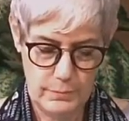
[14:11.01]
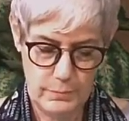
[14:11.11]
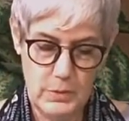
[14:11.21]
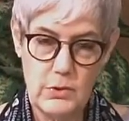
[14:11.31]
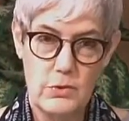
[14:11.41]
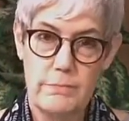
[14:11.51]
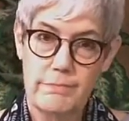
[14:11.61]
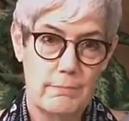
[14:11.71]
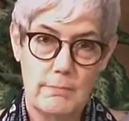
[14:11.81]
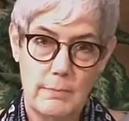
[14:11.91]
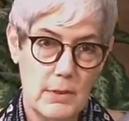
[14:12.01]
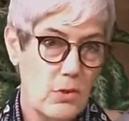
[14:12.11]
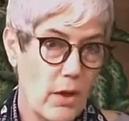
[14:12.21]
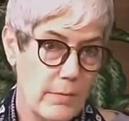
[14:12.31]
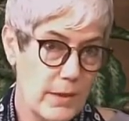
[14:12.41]
which is
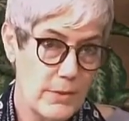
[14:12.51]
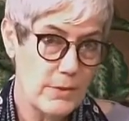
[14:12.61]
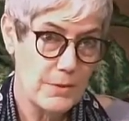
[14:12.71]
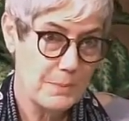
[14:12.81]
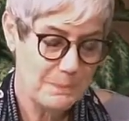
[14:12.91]
all of us.